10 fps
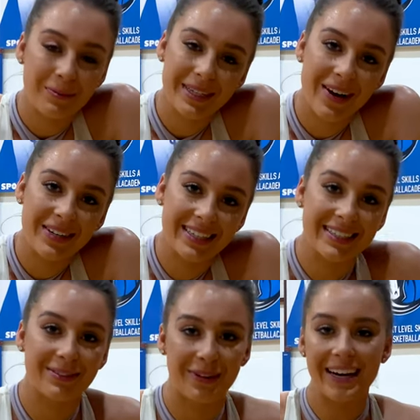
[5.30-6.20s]
hometown
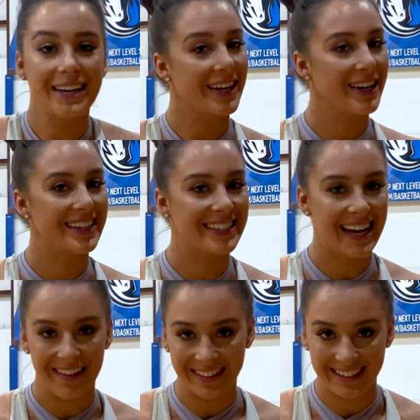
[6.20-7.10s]
is right here in
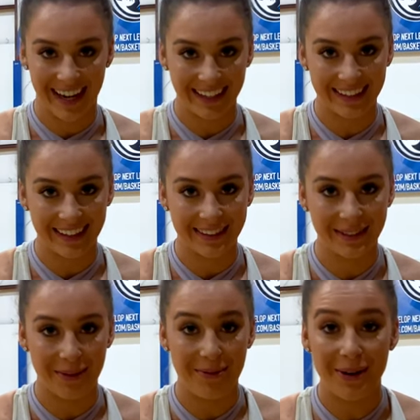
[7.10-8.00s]
Dallas, Texas.
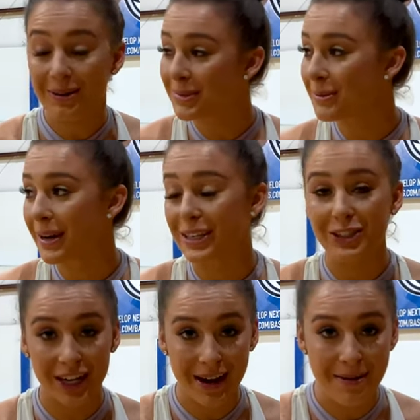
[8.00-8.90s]
So welcome to my
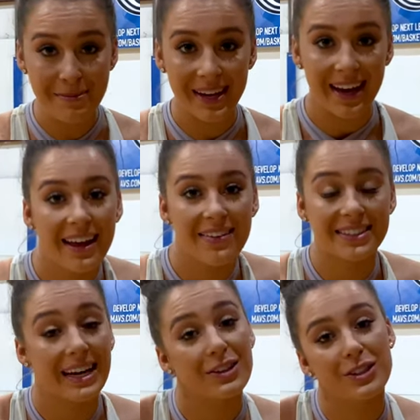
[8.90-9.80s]
gym.
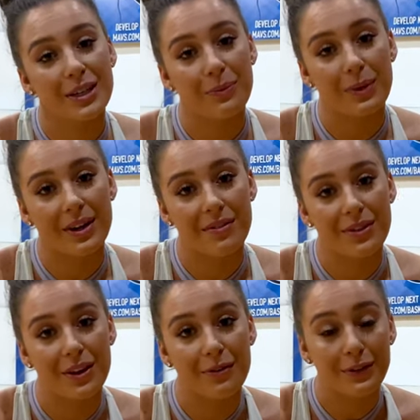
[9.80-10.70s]
This is actually one of
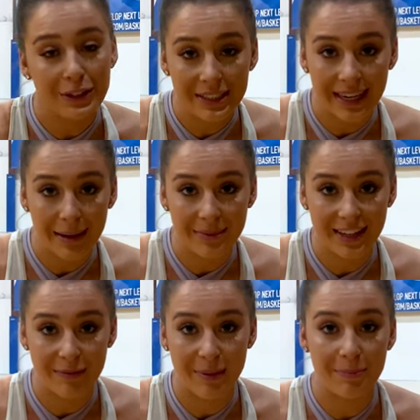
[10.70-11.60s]
the first times
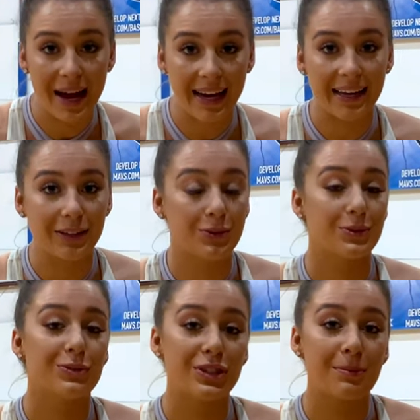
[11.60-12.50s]
that I've been back in a
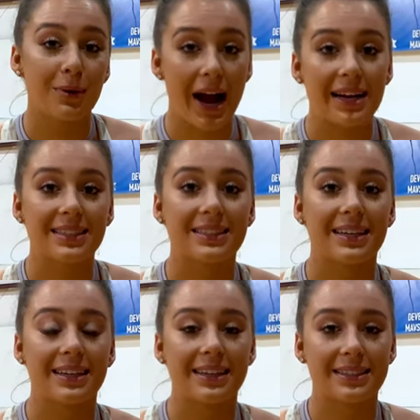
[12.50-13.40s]
true gym
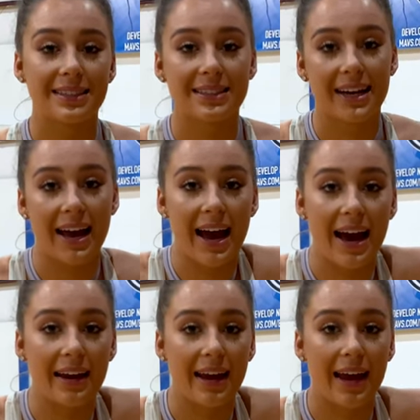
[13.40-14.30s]
practicing since I
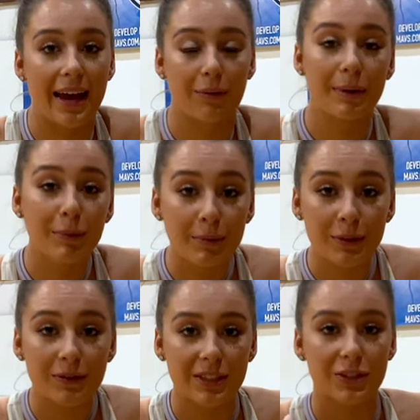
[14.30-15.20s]
had a rib
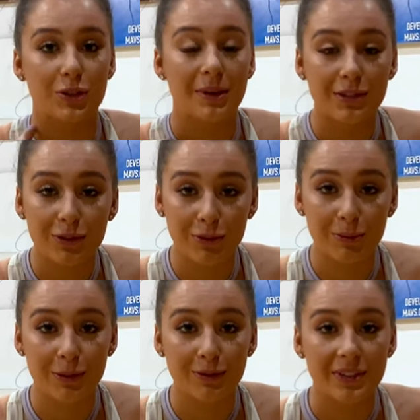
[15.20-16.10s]
removed and two muscles
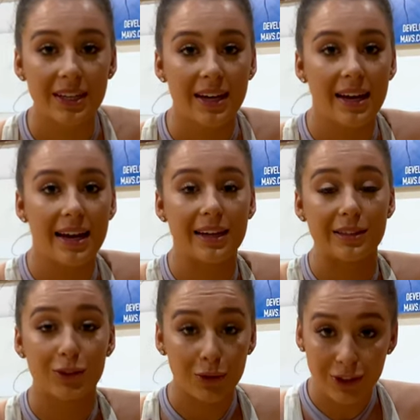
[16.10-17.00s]
removed and
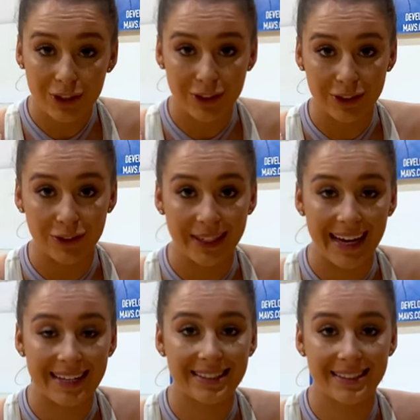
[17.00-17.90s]
a shoulder surgery
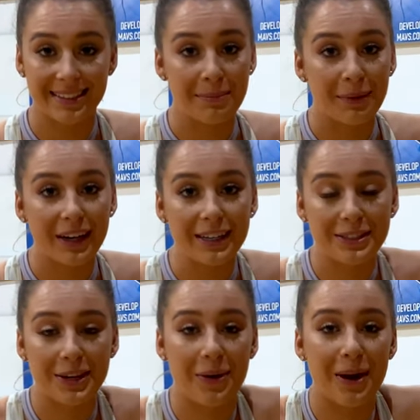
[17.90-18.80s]
last December.
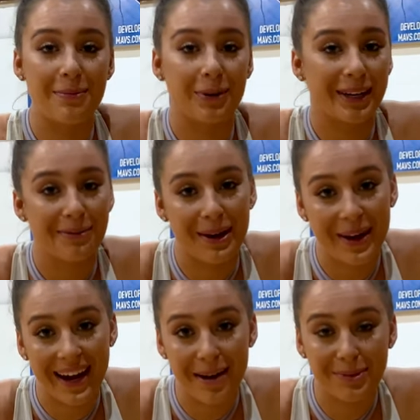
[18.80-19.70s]
So I'm working my
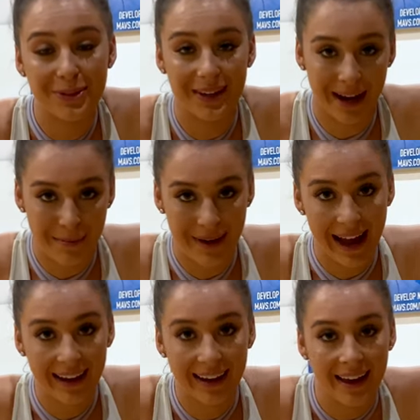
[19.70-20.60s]
way up to a comeback.